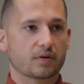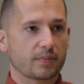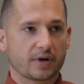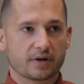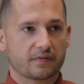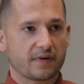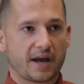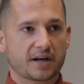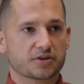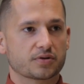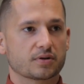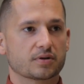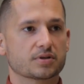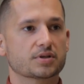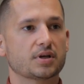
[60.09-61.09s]
other
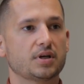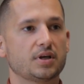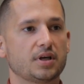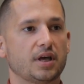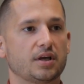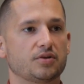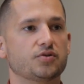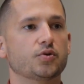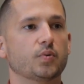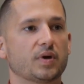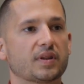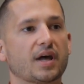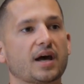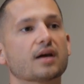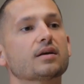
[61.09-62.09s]
manufacturers in
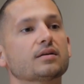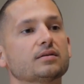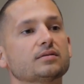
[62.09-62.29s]
doing that.